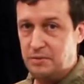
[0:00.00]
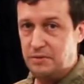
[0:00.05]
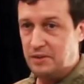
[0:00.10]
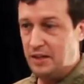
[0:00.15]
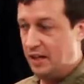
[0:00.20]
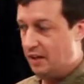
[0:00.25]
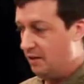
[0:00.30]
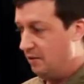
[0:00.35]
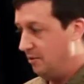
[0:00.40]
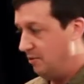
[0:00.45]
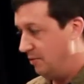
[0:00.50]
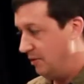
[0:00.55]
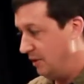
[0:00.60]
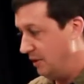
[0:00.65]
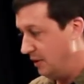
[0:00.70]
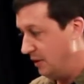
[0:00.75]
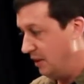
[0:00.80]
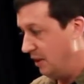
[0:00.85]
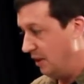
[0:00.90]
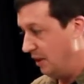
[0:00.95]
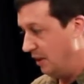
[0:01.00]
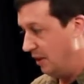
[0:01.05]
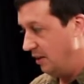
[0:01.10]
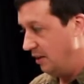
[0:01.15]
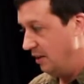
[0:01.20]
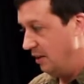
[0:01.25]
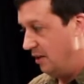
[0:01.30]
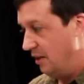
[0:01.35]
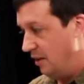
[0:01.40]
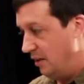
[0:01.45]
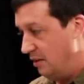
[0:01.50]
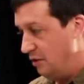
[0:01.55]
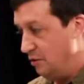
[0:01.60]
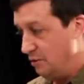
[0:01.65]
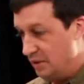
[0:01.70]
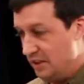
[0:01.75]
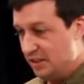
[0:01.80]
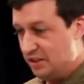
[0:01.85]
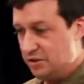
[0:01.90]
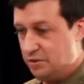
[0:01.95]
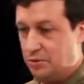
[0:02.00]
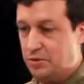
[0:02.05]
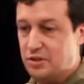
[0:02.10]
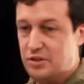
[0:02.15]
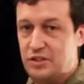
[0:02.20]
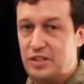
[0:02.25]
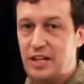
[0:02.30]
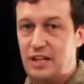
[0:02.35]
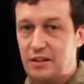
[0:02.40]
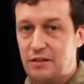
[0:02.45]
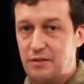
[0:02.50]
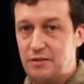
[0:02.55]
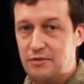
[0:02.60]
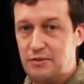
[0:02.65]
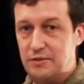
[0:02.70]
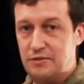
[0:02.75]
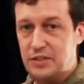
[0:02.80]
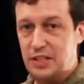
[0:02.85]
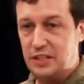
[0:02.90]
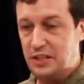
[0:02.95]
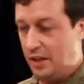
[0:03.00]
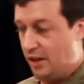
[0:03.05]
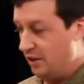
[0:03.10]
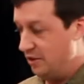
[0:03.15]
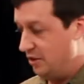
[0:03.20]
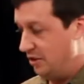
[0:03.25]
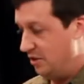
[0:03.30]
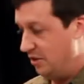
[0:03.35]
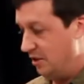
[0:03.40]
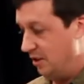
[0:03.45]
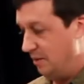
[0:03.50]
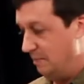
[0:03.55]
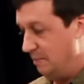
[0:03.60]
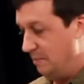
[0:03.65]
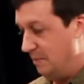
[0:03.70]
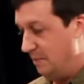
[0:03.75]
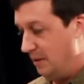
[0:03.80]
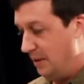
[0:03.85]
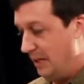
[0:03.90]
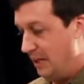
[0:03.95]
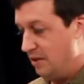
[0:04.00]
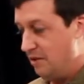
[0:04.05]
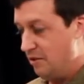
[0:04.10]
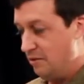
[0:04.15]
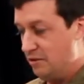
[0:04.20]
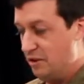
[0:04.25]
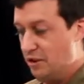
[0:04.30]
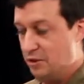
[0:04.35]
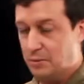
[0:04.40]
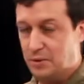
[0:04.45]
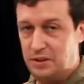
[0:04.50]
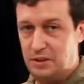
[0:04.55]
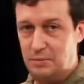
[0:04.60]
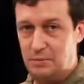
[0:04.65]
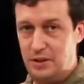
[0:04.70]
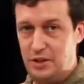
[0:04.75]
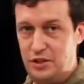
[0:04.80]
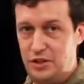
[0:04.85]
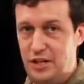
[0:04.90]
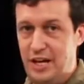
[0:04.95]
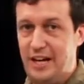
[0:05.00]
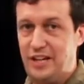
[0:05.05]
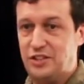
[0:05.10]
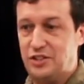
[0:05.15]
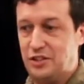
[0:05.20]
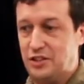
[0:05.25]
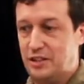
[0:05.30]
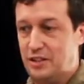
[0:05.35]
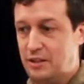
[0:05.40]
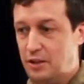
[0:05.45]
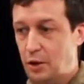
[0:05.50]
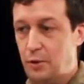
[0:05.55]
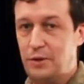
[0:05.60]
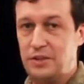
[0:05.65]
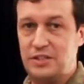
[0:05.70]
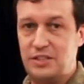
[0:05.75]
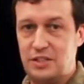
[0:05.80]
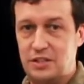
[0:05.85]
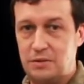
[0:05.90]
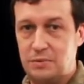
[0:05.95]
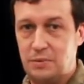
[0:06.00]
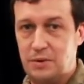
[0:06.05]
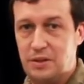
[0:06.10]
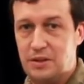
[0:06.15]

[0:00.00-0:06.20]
We've got a very uh, unique sort of set of technologies to let 13 to 1 compression actually coexist